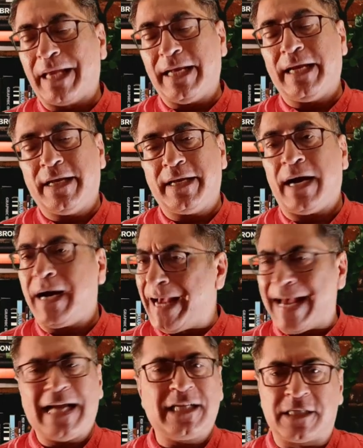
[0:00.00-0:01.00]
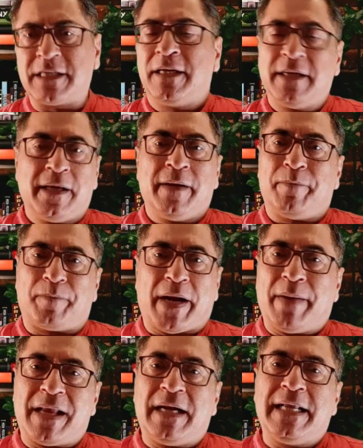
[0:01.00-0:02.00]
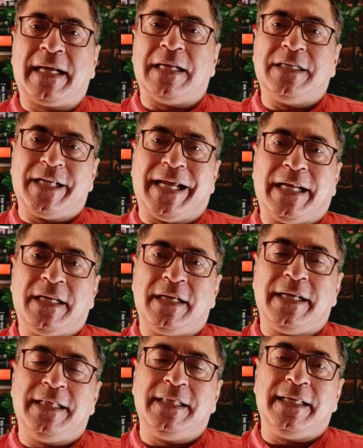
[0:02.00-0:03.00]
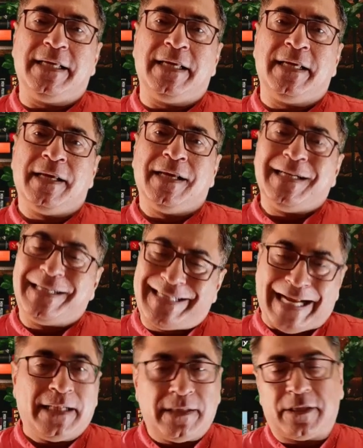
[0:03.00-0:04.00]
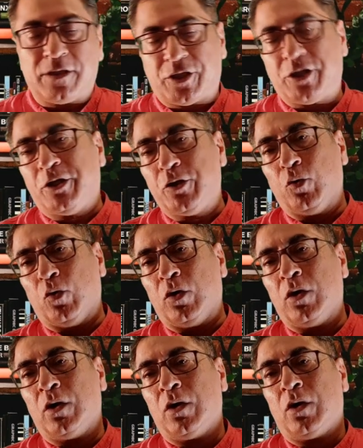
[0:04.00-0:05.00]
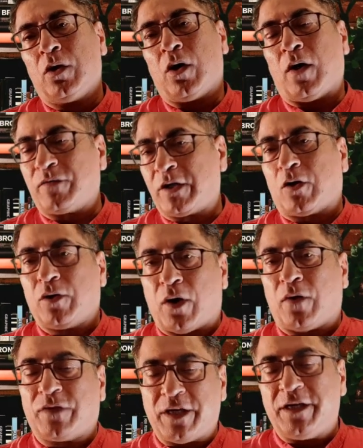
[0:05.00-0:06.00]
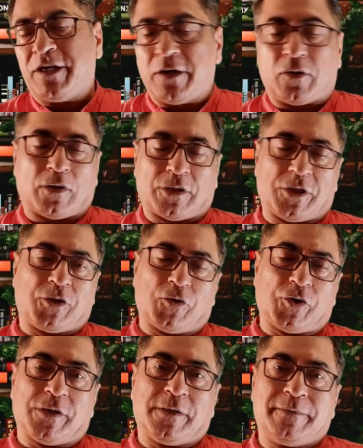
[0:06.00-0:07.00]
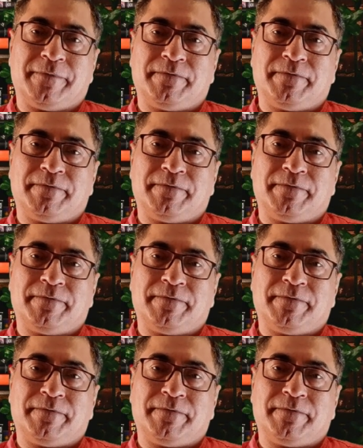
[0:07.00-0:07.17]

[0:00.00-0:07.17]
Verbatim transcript: in India as primarily contained in the 10th schedule of the Indian Constitution.